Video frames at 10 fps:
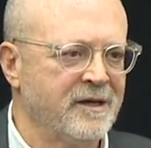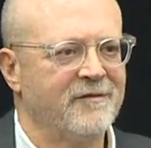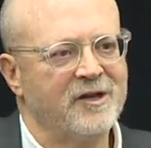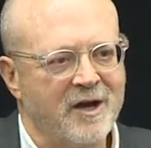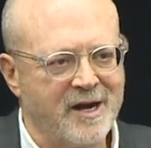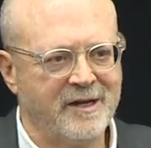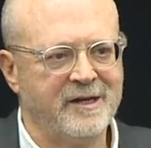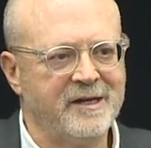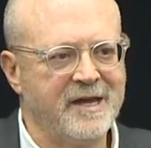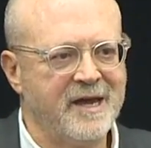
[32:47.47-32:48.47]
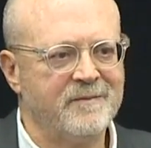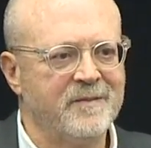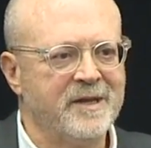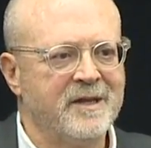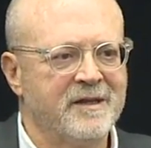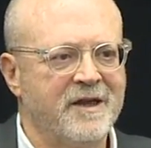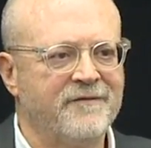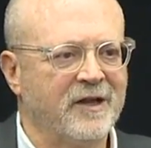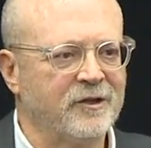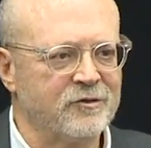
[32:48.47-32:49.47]
of a nine inning game. They
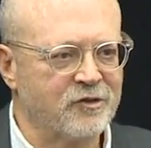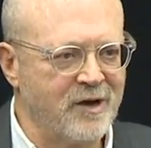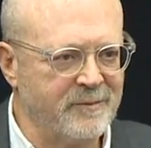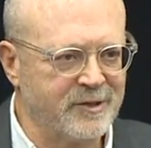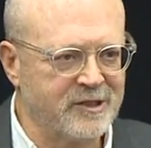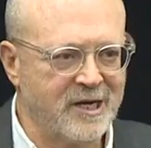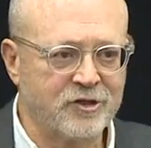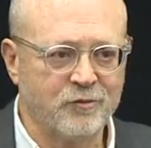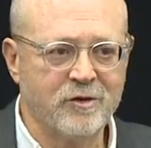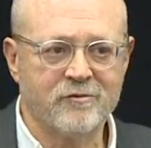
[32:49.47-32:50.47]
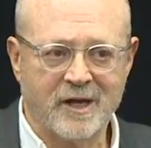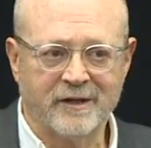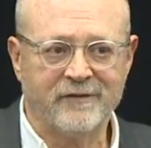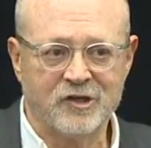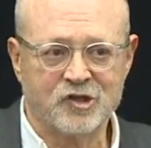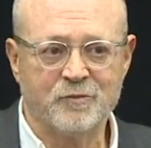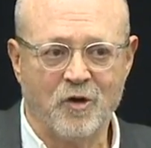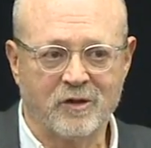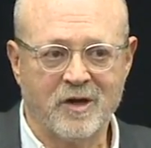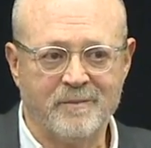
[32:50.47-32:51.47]
felt there was great potential. We were relatively a
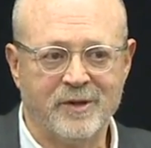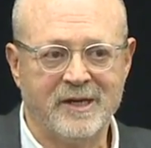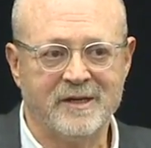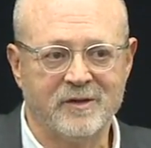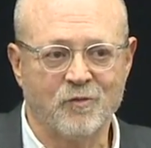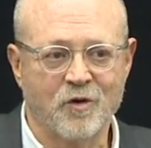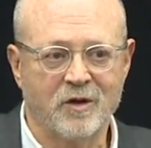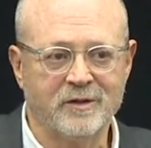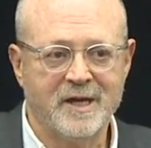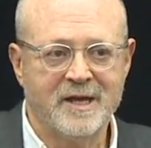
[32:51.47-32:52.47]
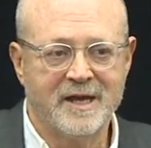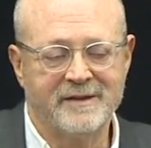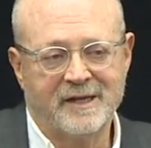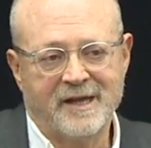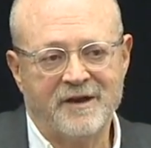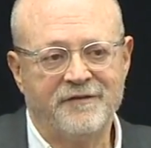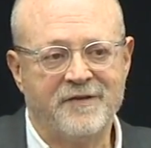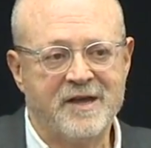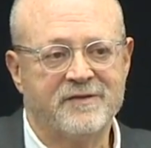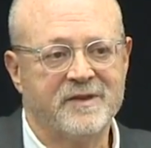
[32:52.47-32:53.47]
small company in the world, and they had a lot of
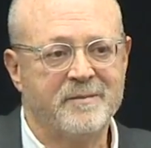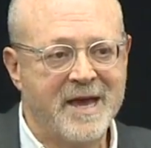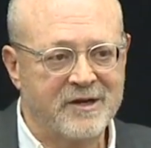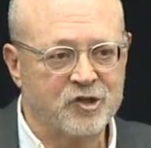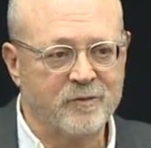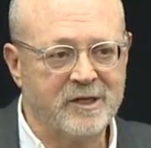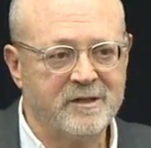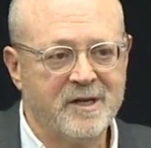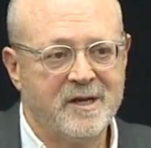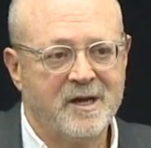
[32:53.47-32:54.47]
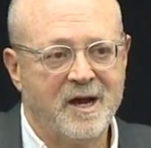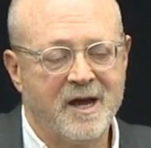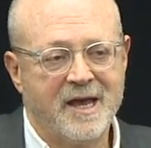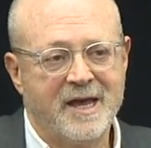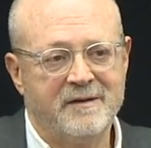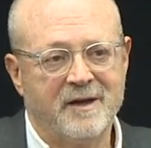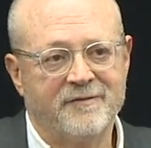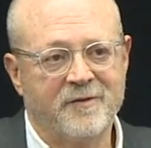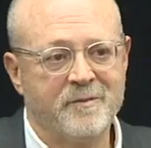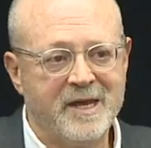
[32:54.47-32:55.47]
faith in the management. Uh, and
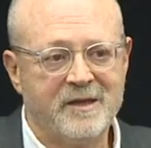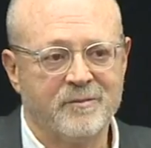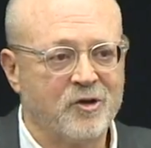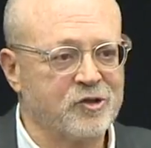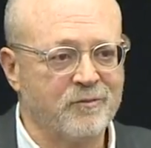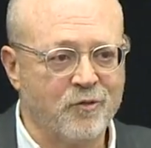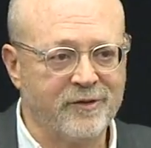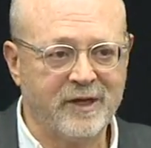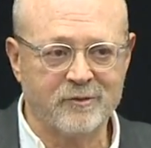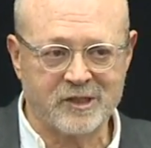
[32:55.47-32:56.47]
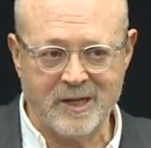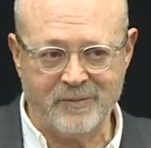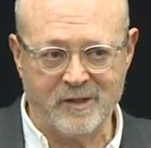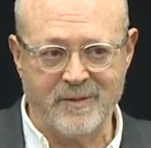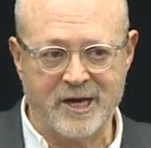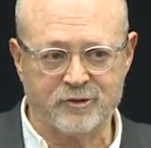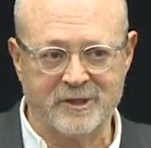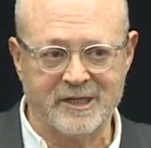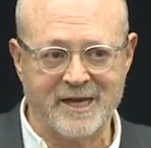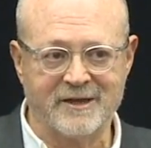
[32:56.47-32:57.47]
for me, the most important thing was keeping the
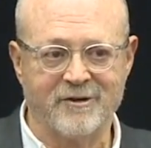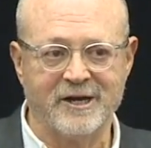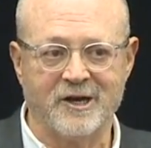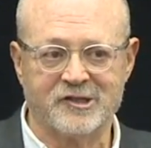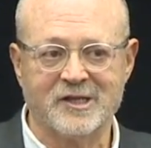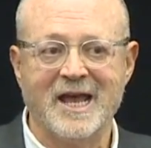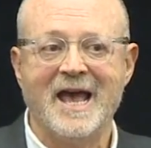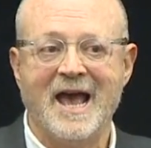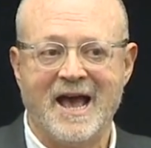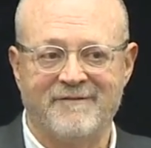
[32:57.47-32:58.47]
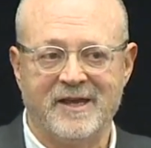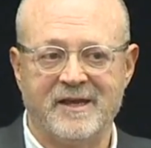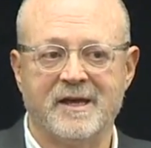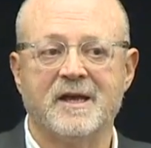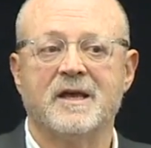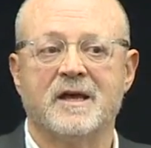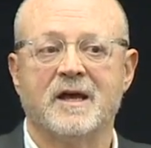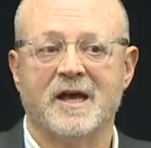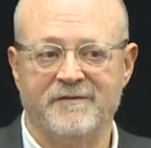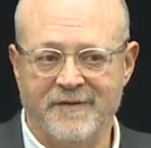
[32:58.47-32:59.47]
management together and us having
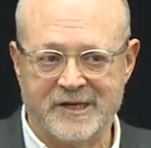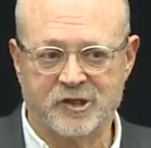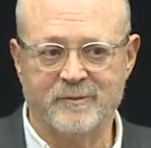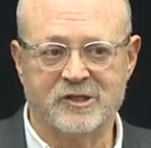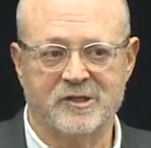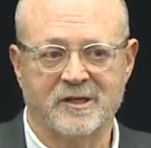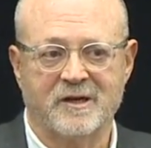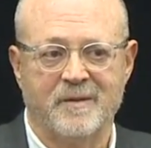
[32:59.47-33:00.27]
investments in the